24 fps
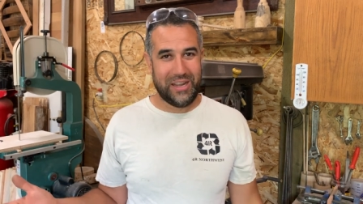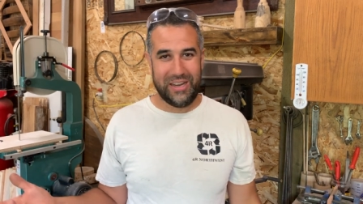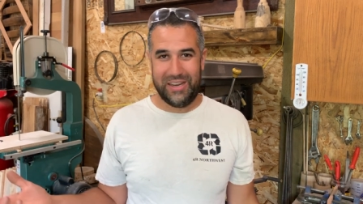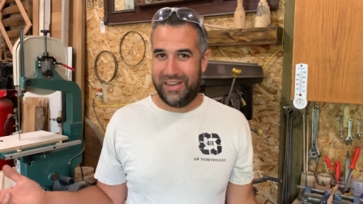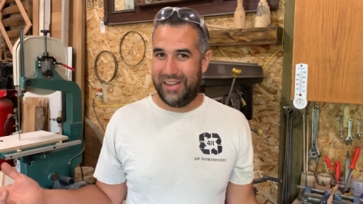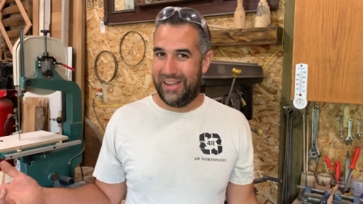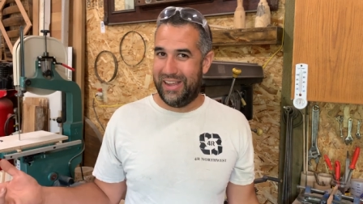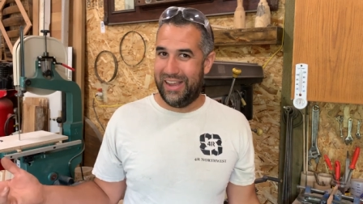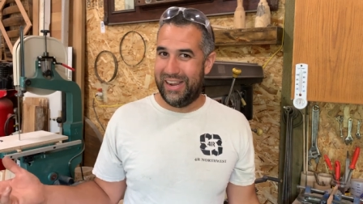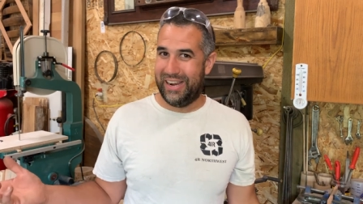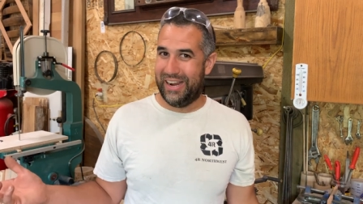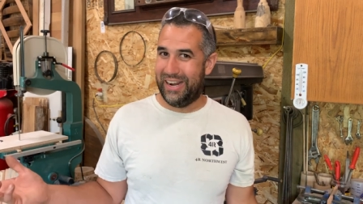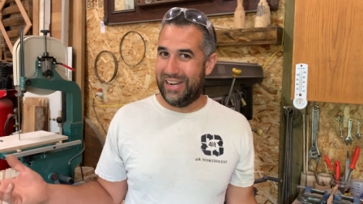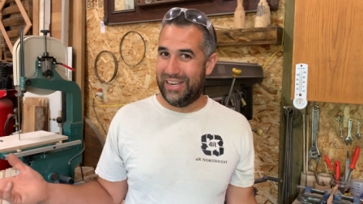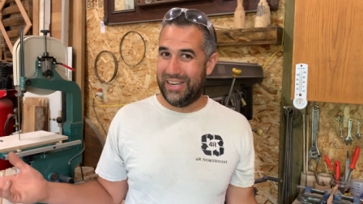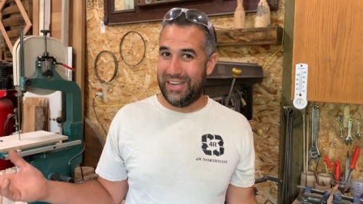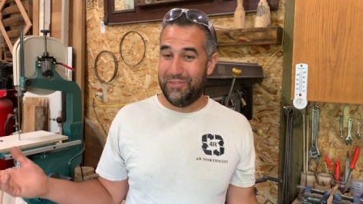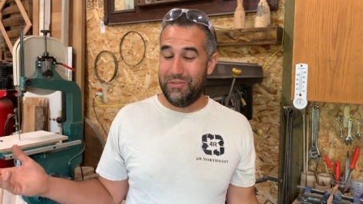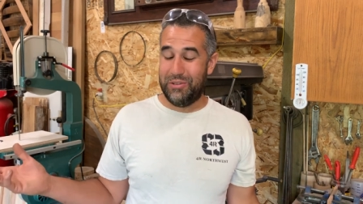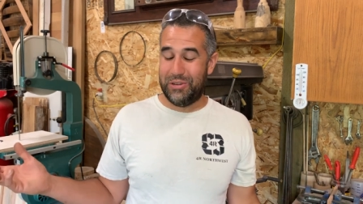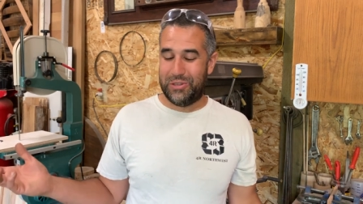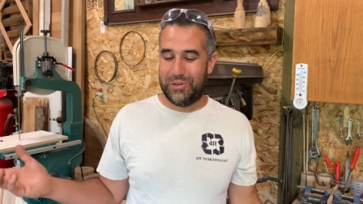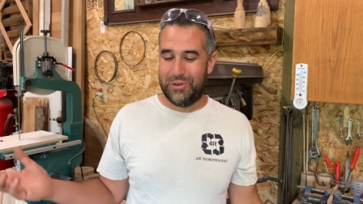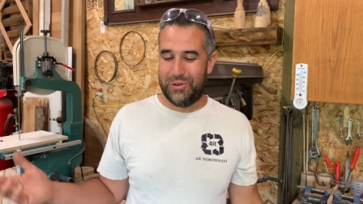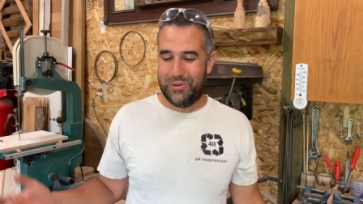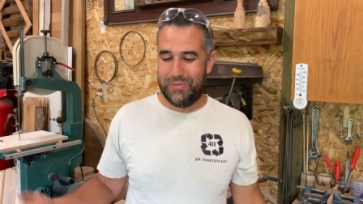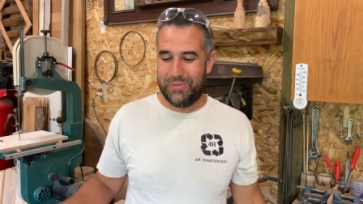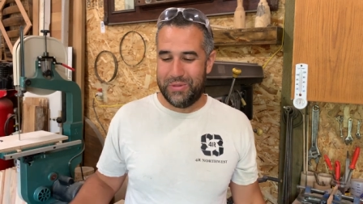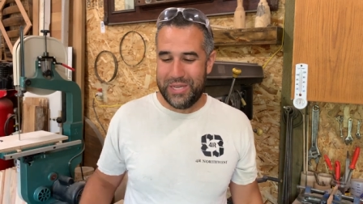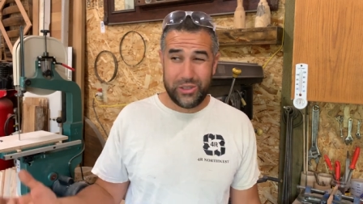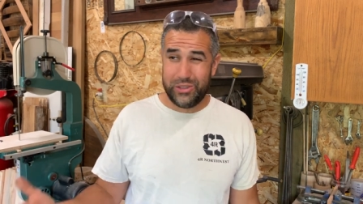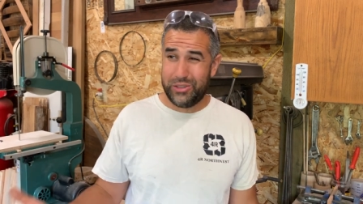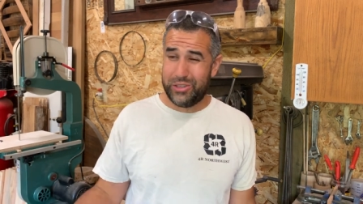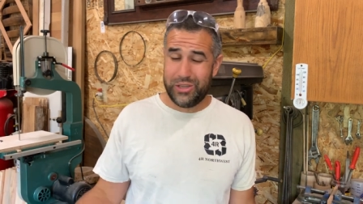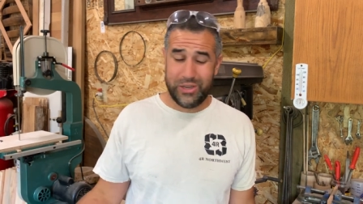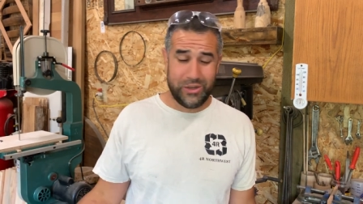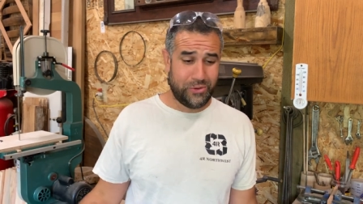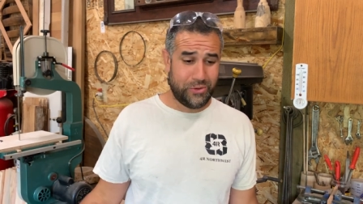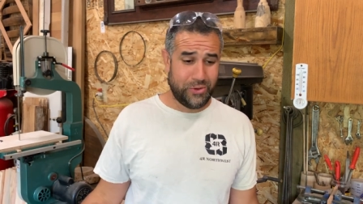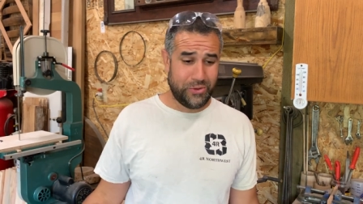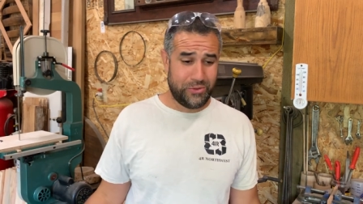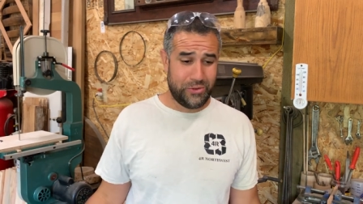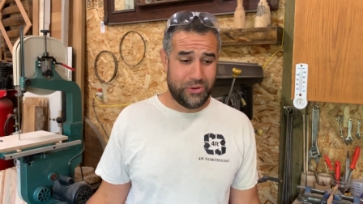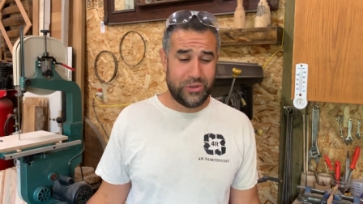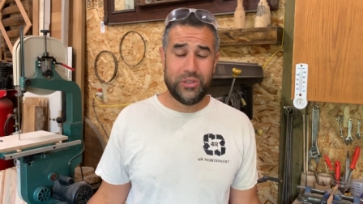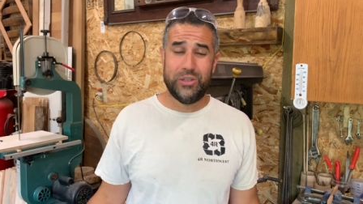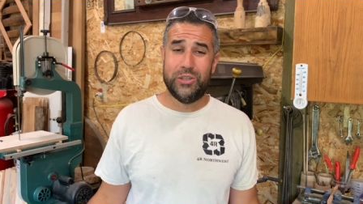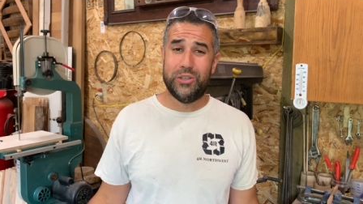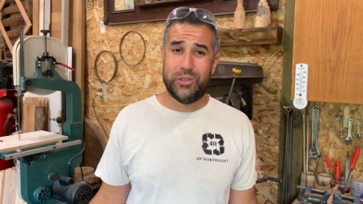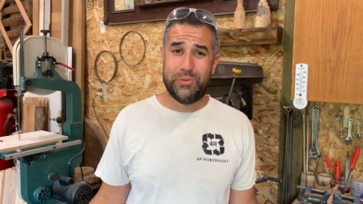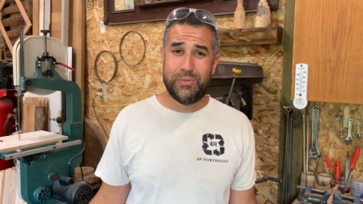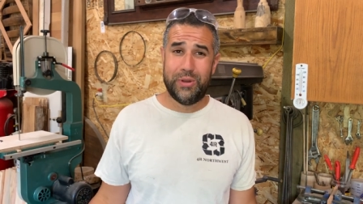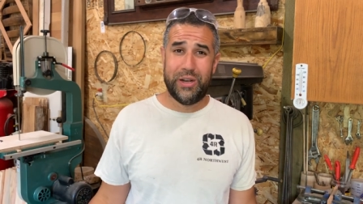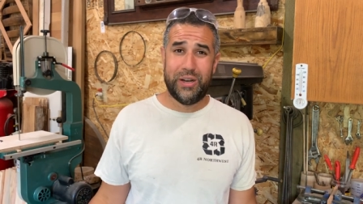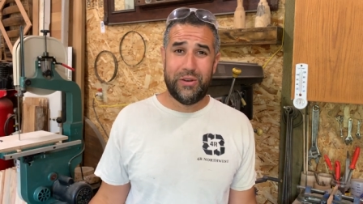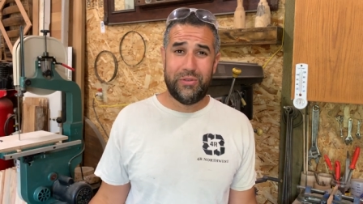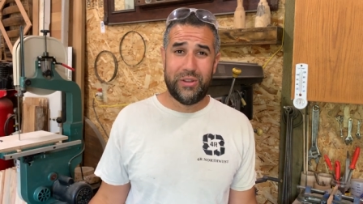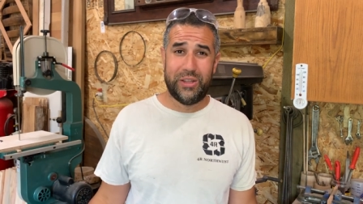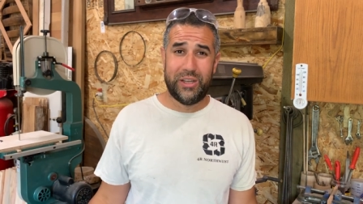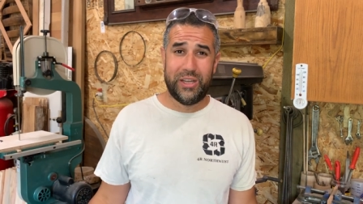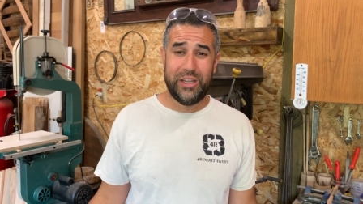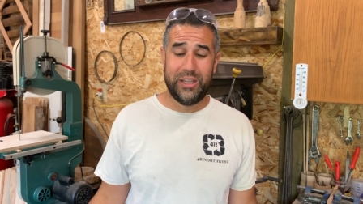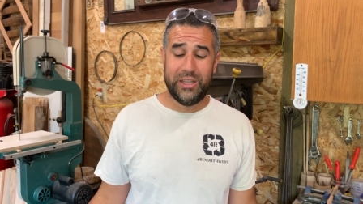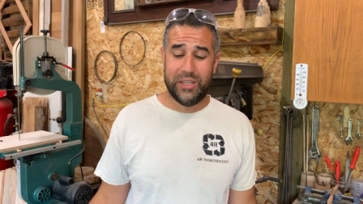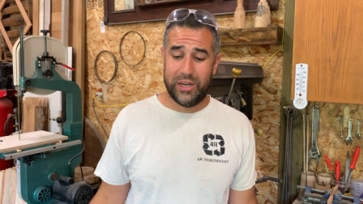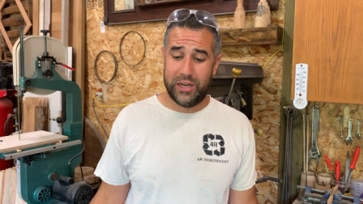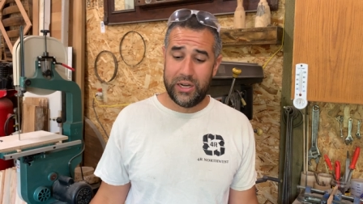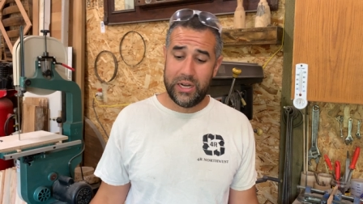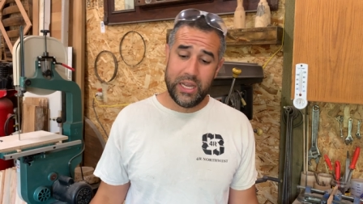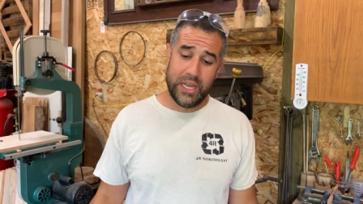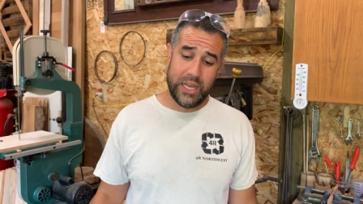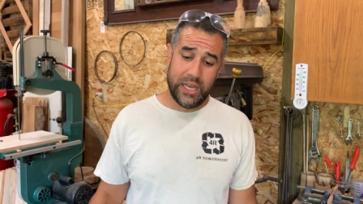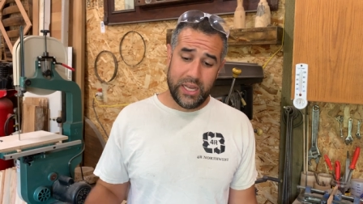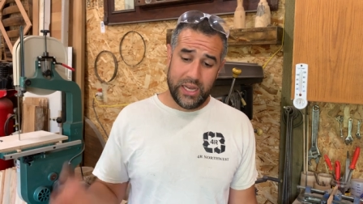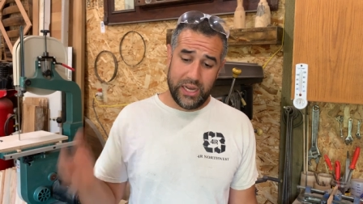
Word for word: I, I gotta give it to them. There's a ton of reviews on just about everything in there,